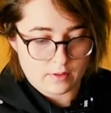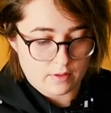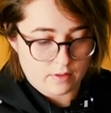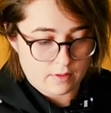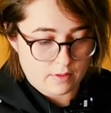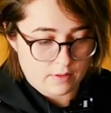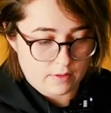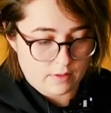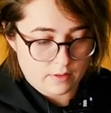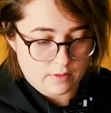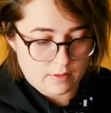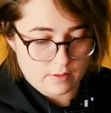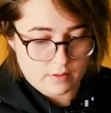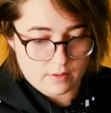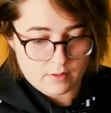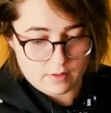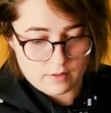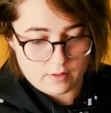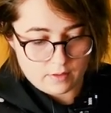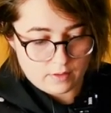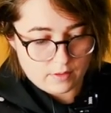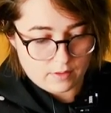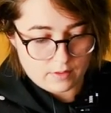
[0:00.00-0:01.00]

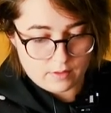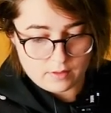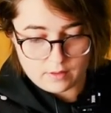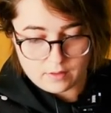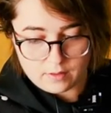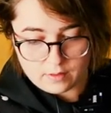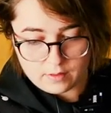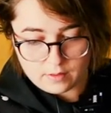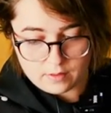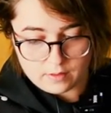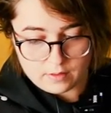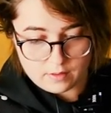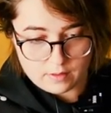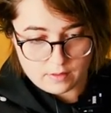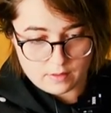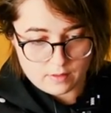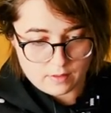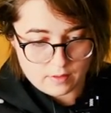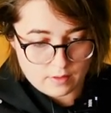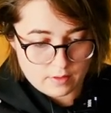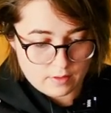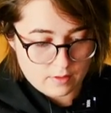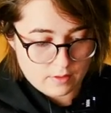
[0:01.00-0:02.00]

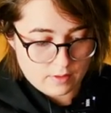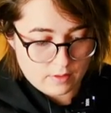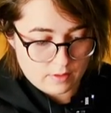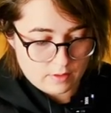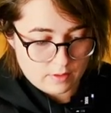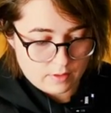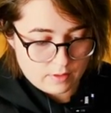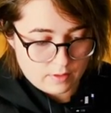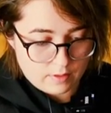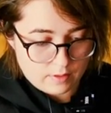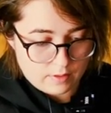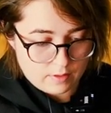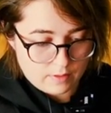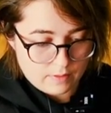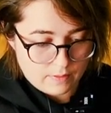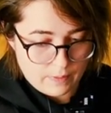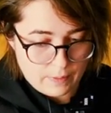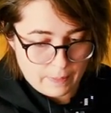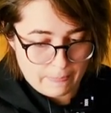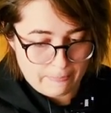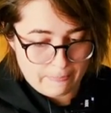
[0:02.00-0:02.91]
Nobody speaks.